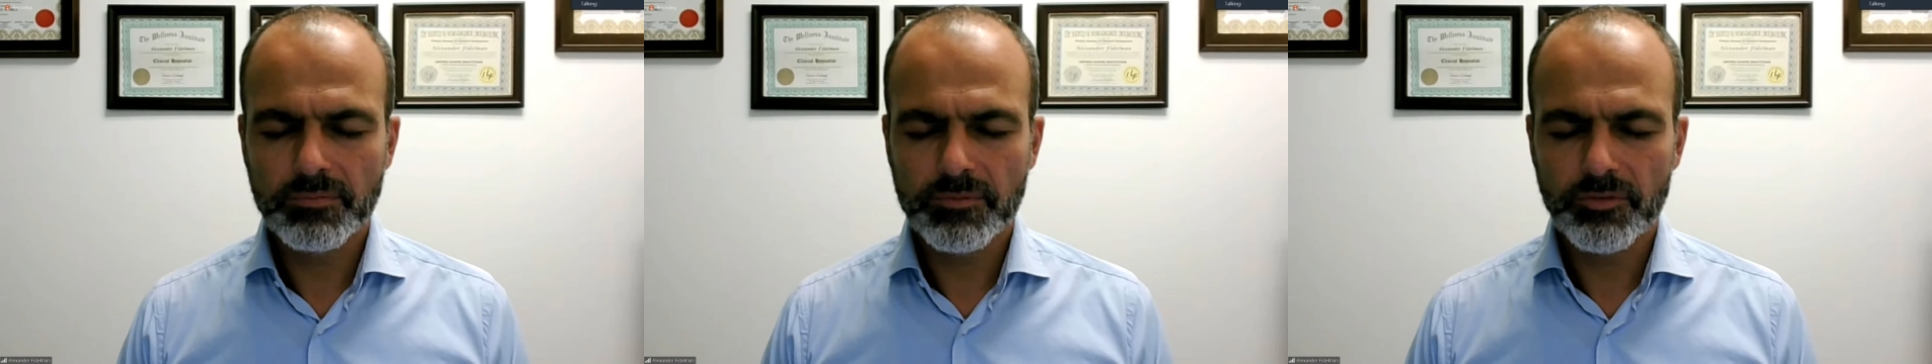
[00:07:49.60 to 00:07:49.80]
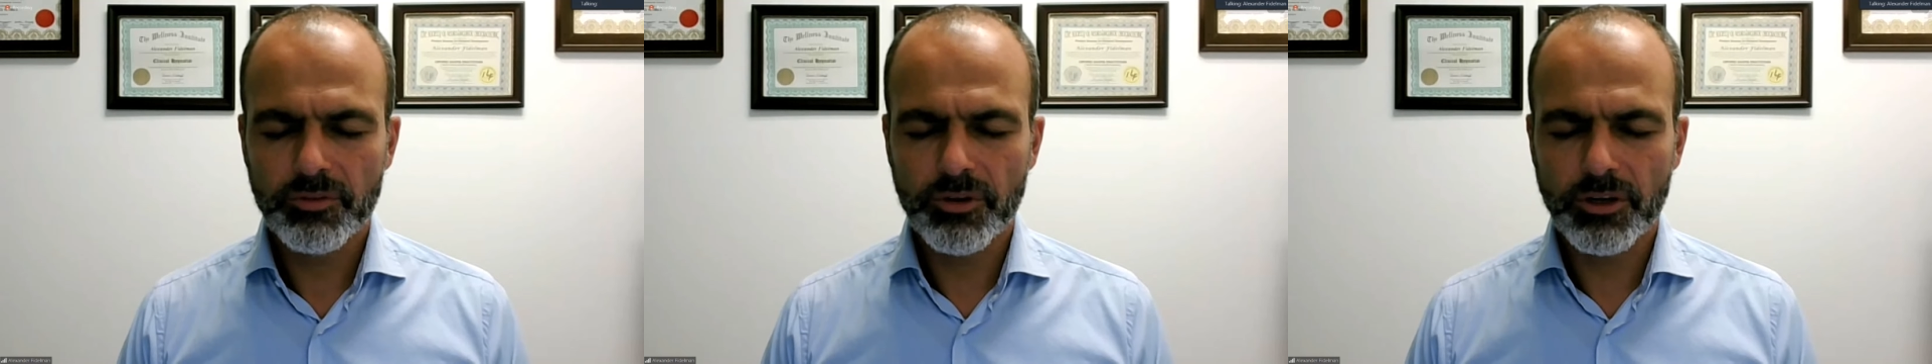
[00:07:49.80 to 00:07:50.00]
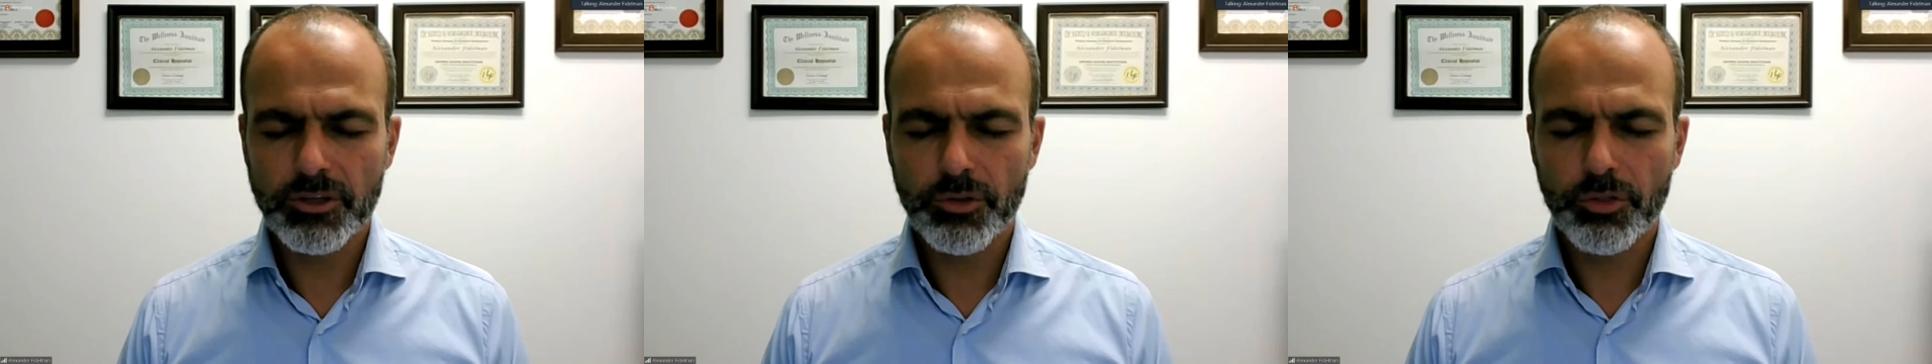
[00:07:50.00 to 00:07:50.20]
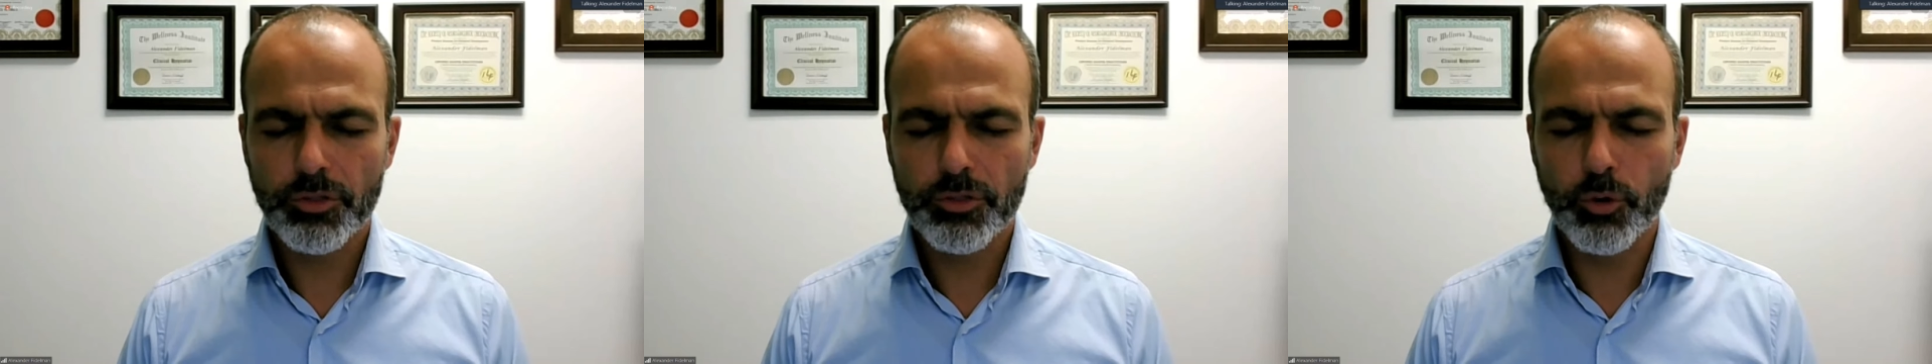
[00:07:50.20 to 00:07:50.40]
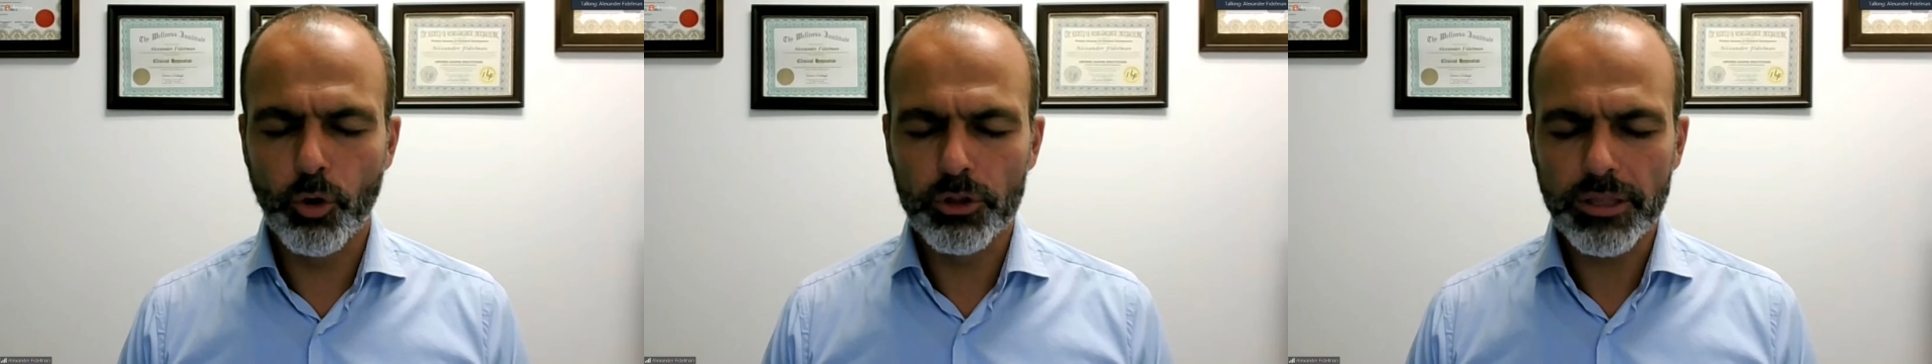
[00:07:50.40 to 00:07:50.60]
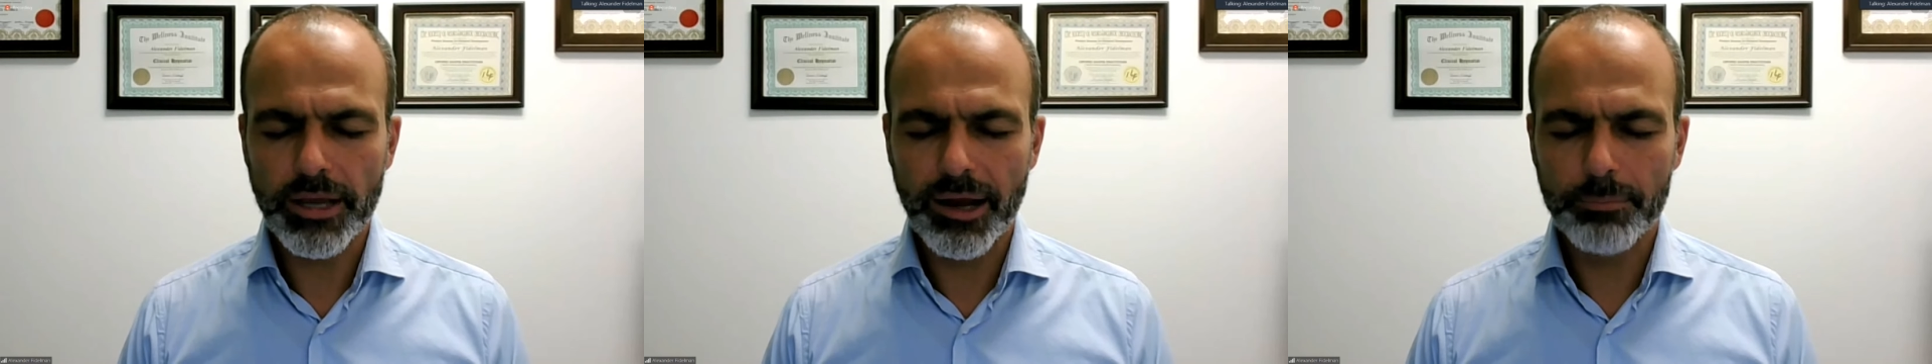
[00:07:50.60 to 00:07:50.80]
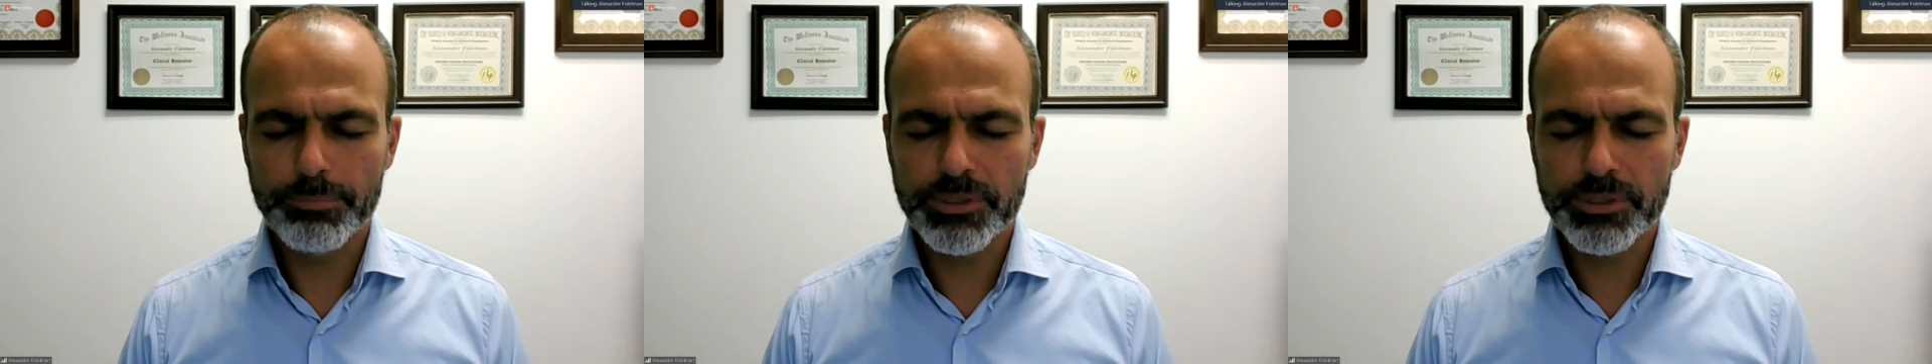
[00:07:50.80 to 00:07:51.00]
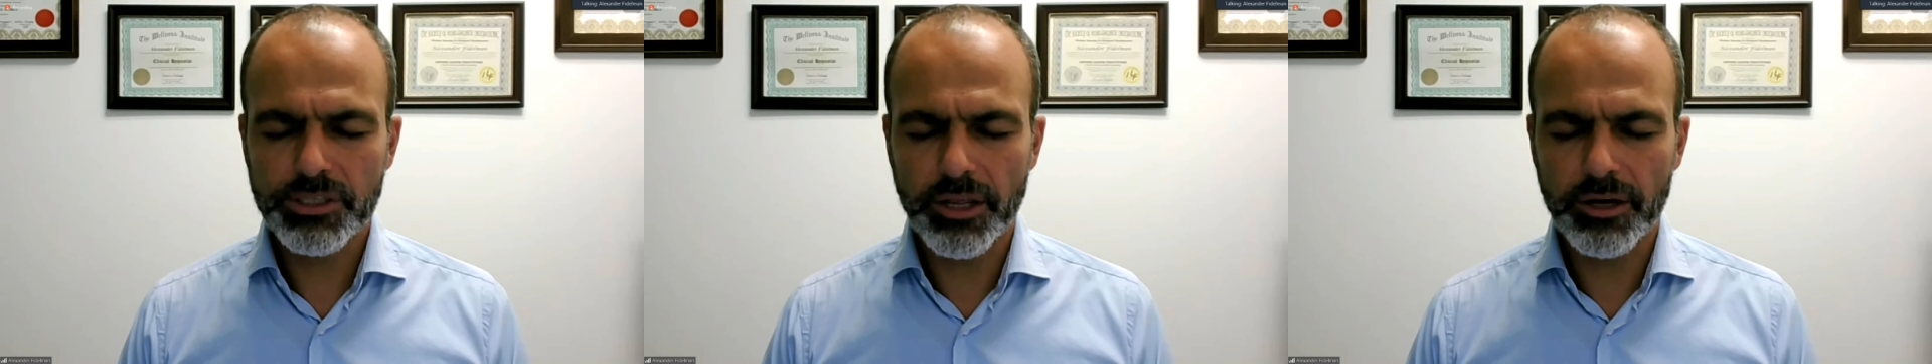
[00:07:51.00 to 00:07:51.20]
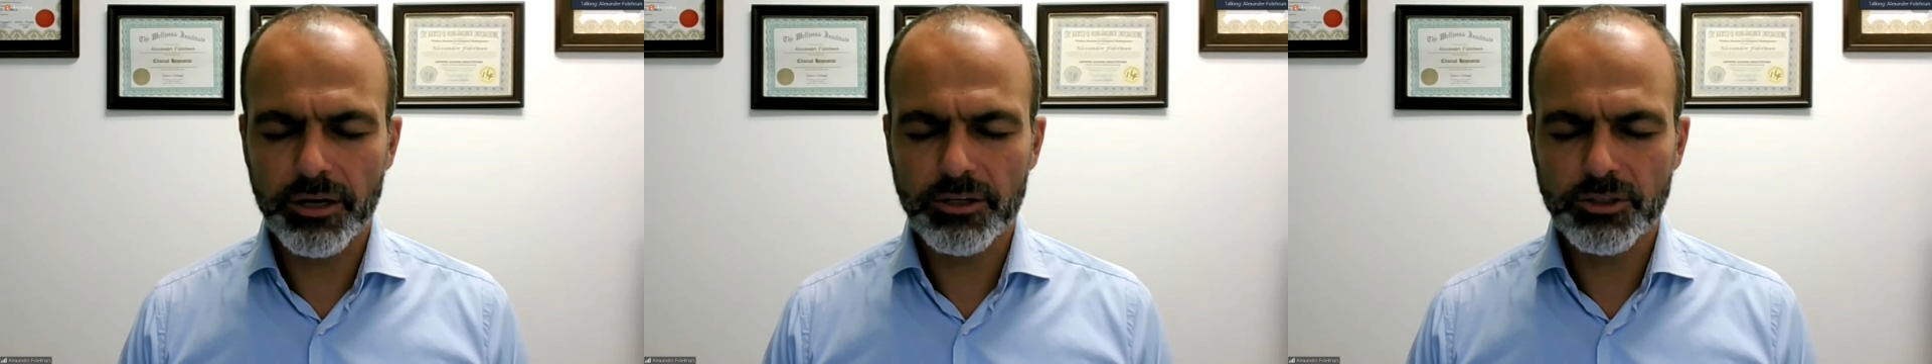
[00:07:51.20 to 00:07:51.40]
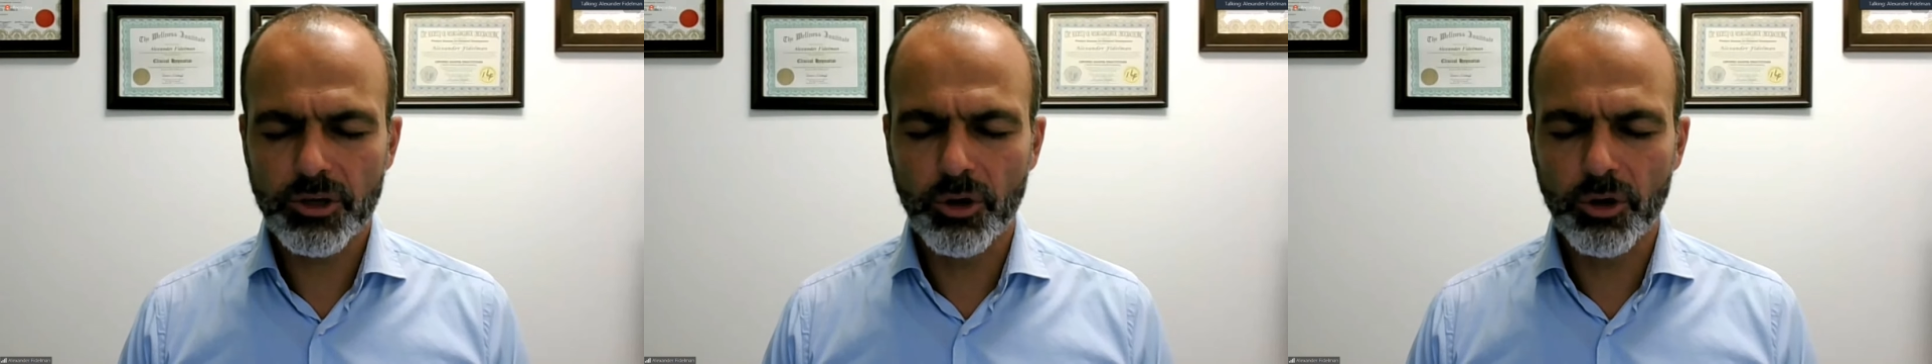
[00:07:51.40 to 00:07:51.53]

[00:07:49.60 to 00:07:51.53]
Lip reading: There's a thought upstairs,